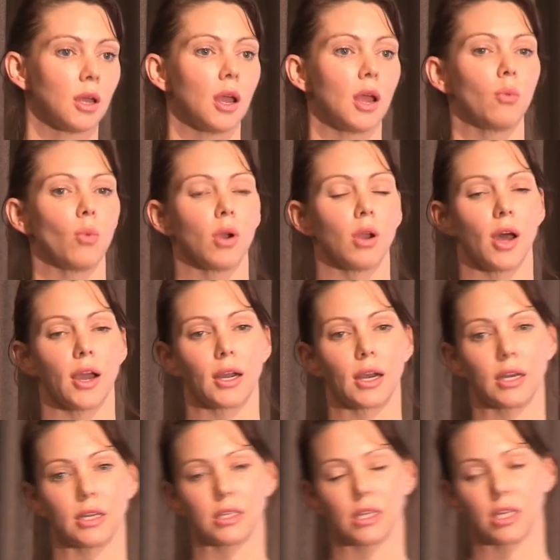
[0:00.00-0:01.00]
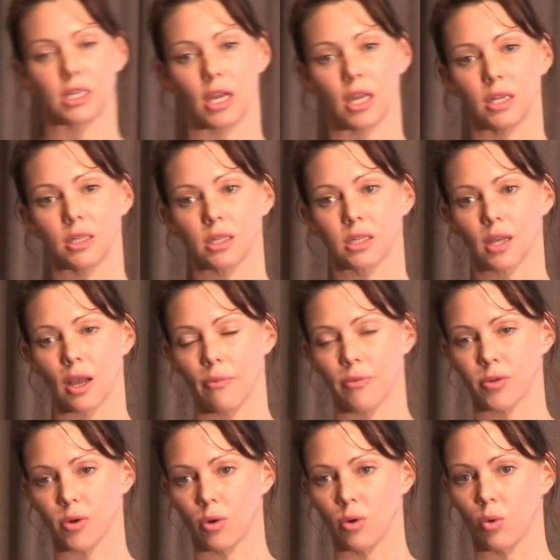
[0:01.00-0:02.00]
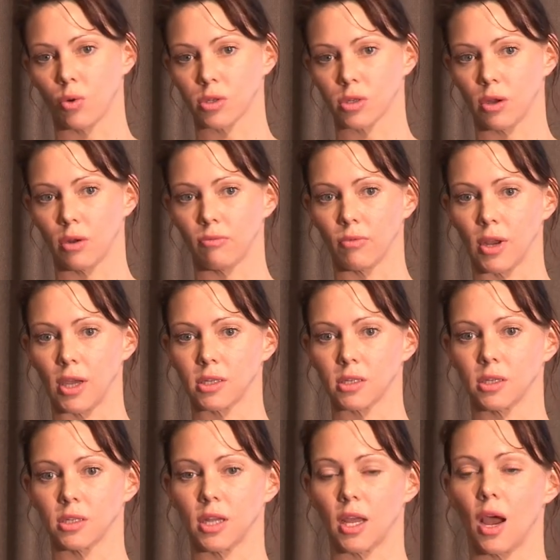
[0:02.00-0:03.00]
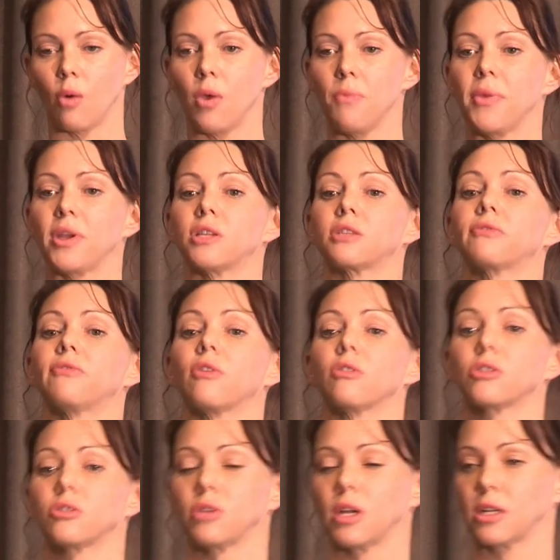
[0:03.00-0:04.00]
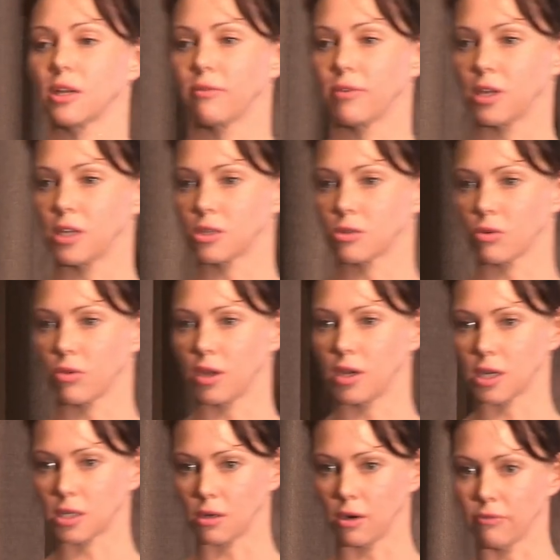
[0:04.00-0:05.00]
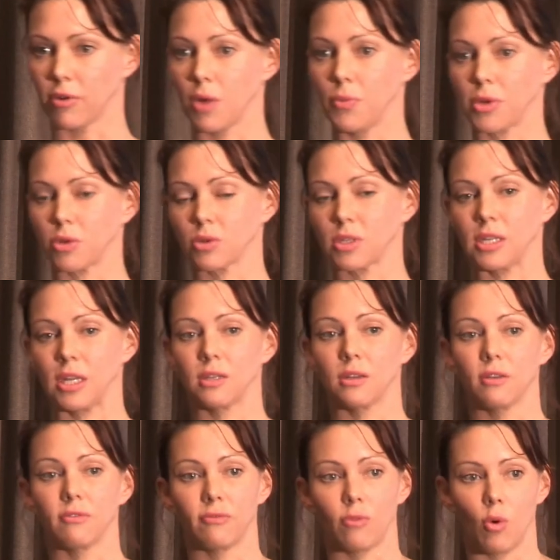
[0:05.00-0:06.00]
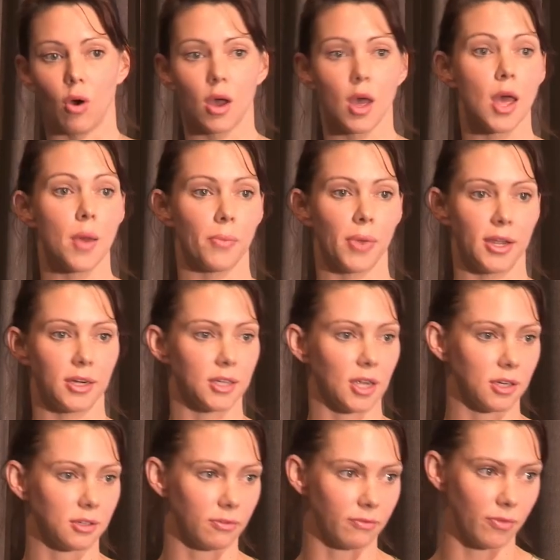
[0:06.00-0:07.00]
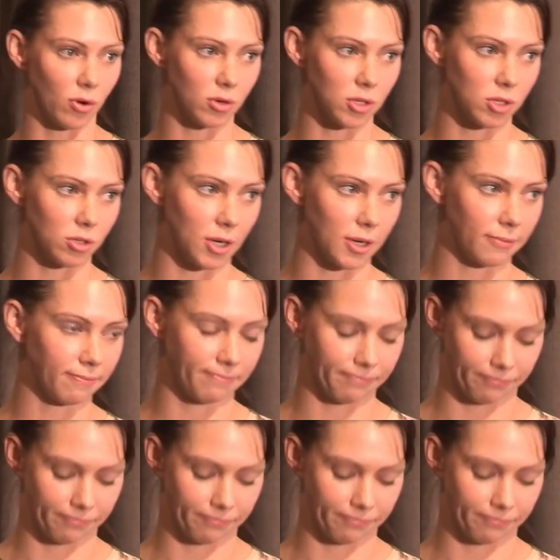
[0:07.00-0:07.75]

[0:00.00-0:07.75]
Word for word: And we're likely to see changes come through also in relation to how we manage forestry activities through the National Environmental Standard for Plantation Forestry.